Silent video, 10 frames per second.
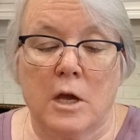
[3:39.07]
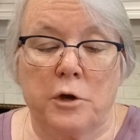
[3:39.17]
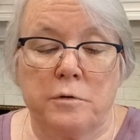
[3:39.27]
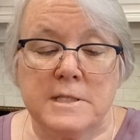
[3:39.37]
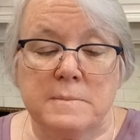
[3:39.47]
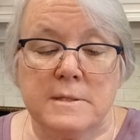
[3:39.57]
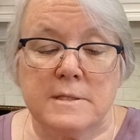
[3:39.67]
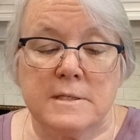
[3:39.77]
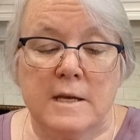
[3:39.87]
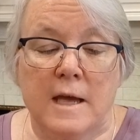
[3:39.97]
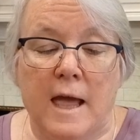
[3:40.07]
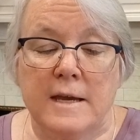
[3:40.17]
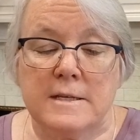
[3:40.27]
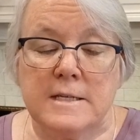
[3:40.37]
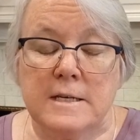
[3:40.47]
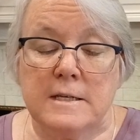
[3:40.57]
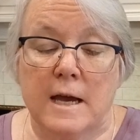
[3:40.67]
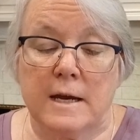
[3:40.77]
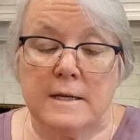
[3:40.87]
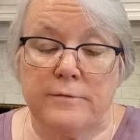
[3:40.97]
Christmas
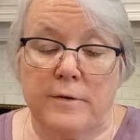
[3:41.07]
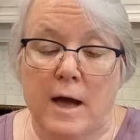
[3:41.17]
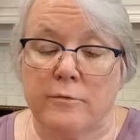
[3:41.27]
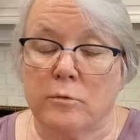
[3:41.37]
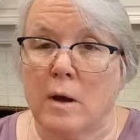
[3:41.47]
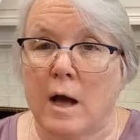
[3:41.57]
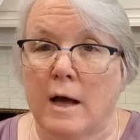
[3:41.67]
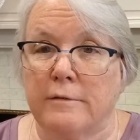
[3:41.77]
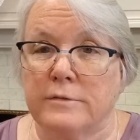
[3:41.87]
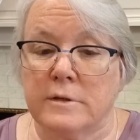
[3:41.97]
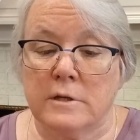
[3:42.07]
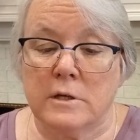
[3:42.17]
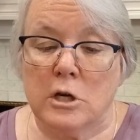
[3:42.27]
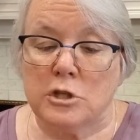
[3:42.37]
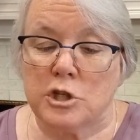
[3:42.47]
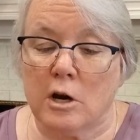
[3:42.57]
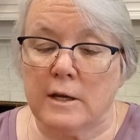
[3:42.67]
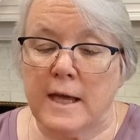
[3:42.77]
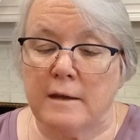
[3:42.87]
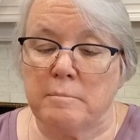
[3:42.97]
1895 arrived.
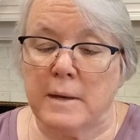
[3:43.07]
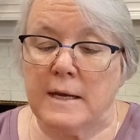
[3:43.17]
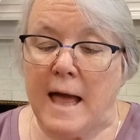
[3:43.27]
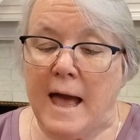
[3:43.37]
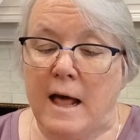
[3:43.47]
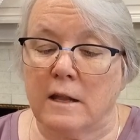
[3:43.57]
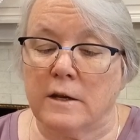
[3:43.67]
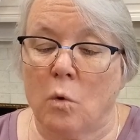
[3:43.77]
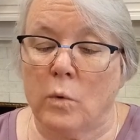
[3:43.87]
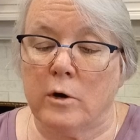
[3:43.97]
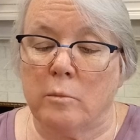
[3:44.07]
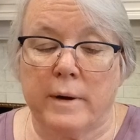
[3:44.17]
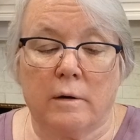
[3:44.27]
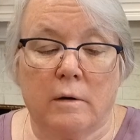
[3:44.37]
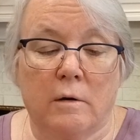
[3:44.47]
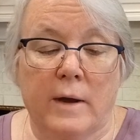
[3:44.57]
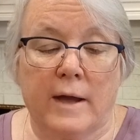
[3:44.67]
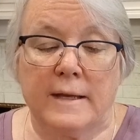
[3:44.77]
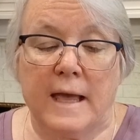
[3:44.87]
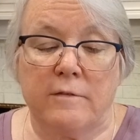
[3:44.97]
Charlie had made Alan a wheelbarrow
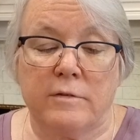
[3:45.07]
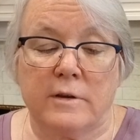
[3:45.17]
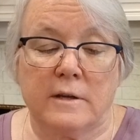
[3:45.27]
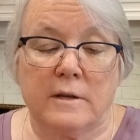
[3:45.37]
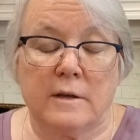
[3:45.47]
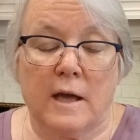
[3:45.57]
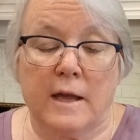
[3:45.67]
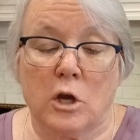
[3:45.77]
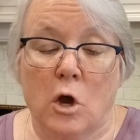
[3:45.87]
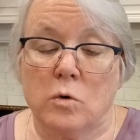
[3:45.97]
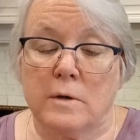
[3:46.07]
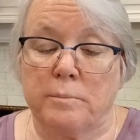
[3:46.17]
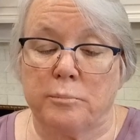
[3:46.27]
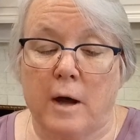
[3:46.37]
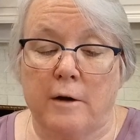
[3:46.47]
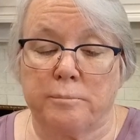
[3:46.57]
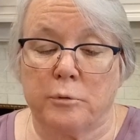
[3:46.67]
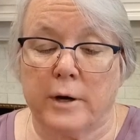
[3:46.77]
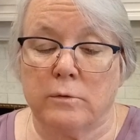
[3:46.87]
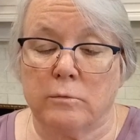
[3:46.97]
and gave it a coat of
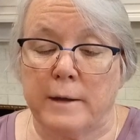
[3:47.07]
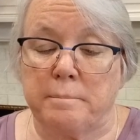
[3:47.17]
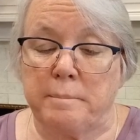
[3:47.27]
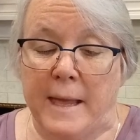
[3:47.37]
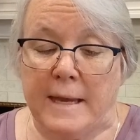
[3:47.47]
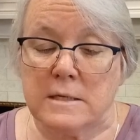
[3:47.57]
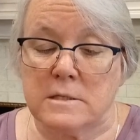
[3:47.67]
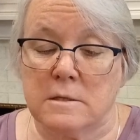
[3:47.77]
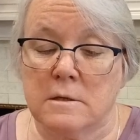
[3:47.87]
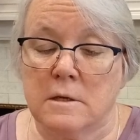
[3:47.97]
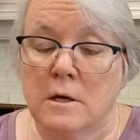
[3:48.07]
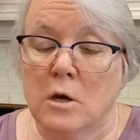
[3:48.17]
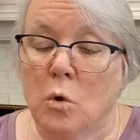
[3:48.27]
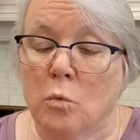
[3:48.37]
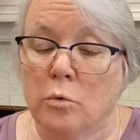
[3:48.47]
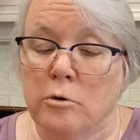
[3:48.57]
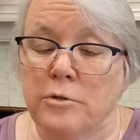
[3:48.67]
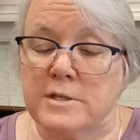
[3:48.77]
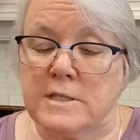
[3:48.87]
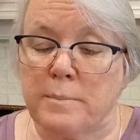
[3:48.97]
bright red paint.
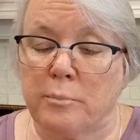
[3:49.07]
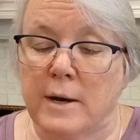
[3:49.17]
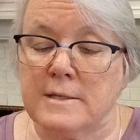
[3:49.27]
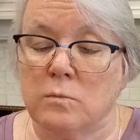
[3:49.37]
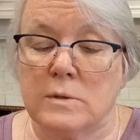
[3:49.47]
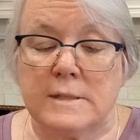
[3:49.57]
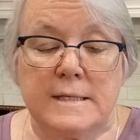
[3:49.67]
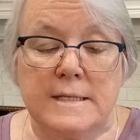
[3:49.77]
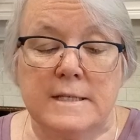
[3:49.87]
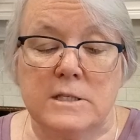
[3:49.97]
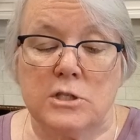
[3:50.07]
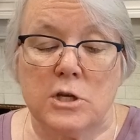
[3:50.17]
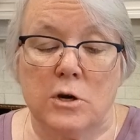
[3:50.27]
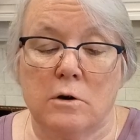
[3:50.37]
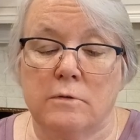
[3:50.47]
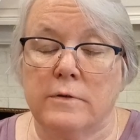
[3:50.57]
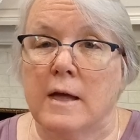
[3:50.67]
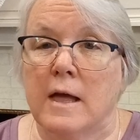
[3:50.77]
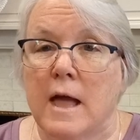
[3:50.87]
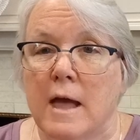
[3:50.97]
Ruth's present was a tin stove
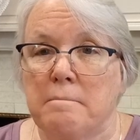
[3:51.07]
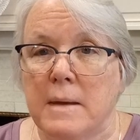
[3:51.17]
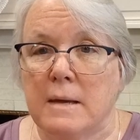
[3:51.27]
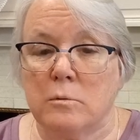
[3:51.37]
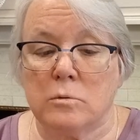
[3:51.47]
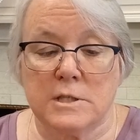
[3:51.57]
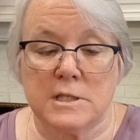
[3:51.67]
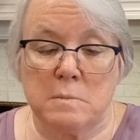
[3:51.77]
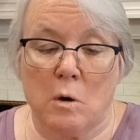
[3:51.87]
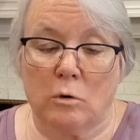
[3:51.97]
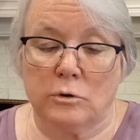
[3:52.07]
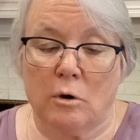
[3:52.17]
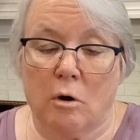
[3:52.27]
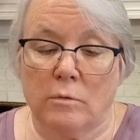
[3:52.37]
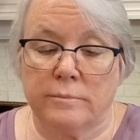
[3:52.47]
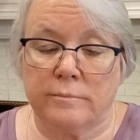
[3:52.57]
and Mabel's a small doll.